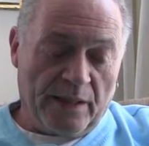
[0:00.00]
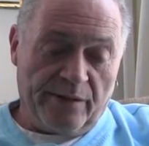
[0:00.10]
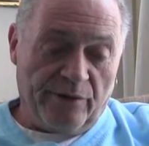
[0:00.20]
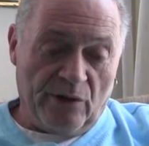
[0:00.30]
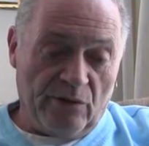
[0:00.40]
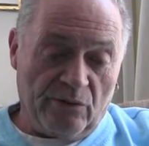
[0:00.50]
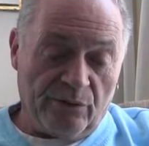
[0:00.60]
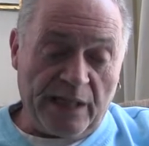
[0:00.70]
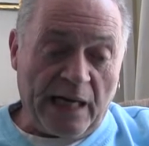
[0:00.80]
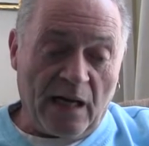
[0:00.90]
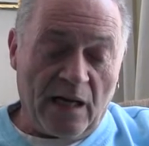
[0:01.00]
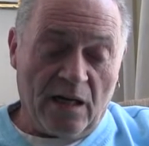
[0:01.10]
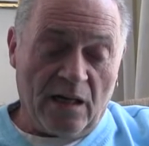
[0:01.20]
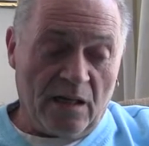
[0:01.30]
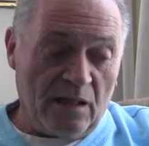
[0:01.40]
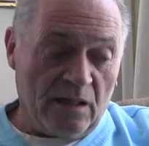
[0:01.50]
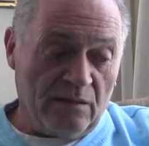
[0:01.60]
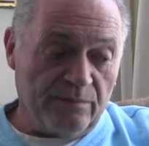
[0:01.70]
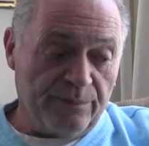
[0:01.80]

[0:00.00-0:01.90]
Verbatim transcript: I don't know real. Uh,